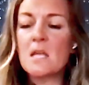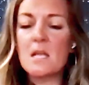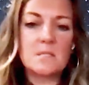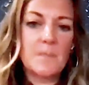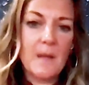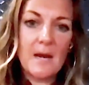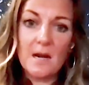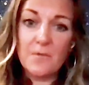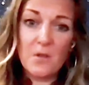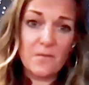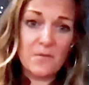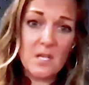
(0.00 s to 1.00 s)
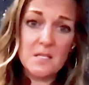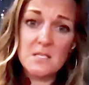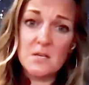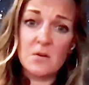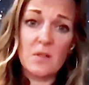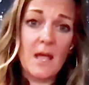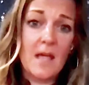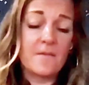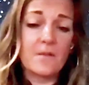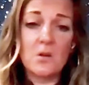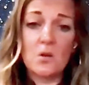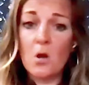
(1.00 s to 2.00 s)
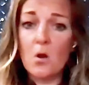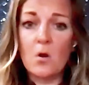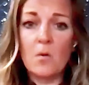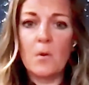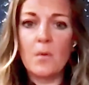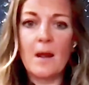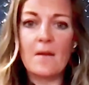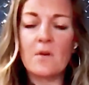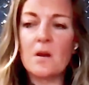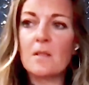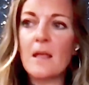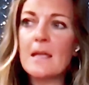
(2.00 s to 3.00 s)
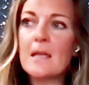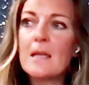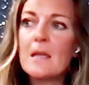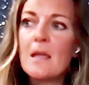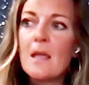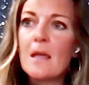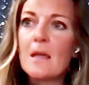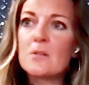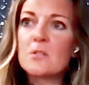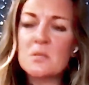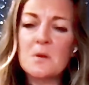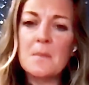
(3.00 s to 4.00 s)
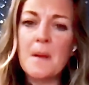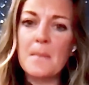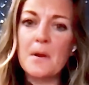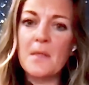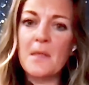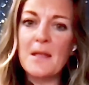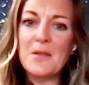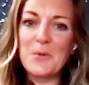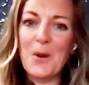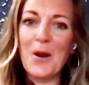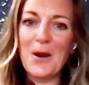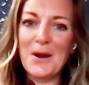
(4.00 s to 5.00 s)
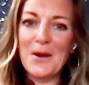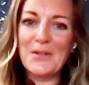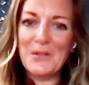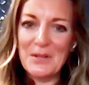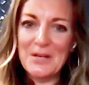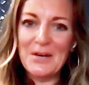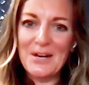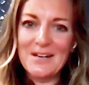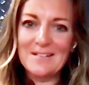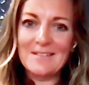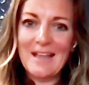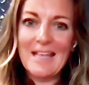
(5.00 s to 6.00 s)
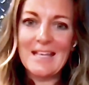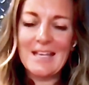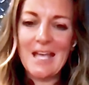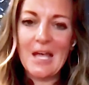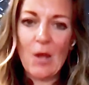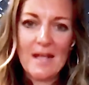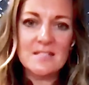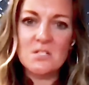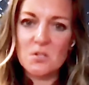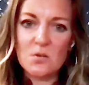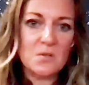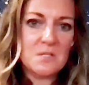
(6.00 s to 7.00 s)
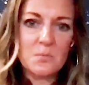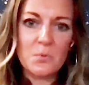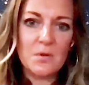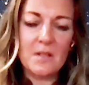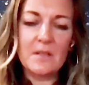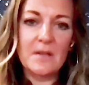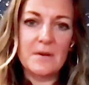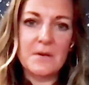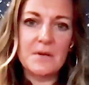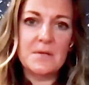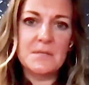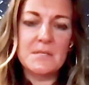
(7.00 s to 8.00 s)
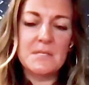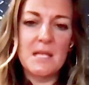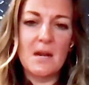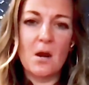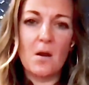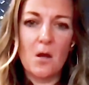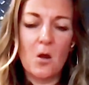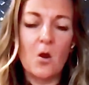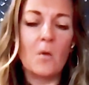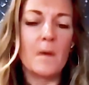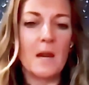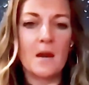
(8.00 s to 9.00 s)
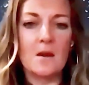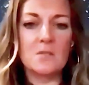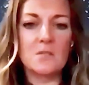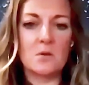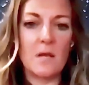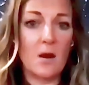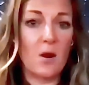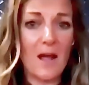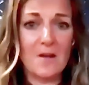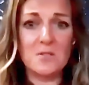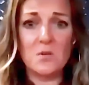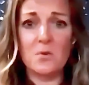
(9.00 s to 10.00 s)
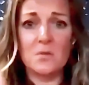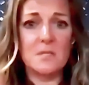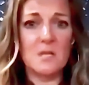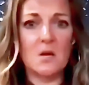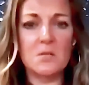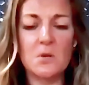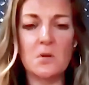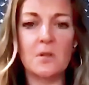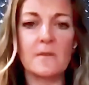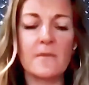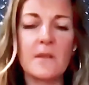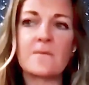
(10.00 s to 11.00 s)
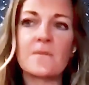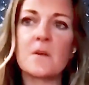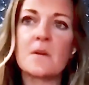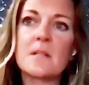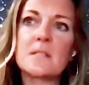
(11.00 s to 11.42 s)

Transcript: and depending on if you have kids in your life, in your home or whatever, like, just remember that you are the leader. Like, as adults, we're the leaders in our home and in our households and our circle of